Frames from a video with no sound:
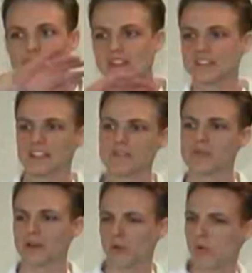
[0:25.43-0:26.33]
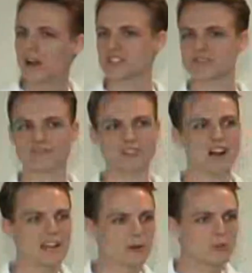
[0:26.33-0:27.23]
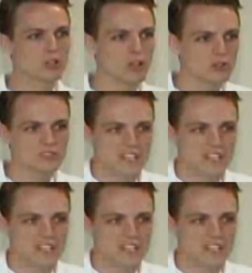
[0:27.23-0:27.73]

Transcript: They, if you've ever watched a fly up close,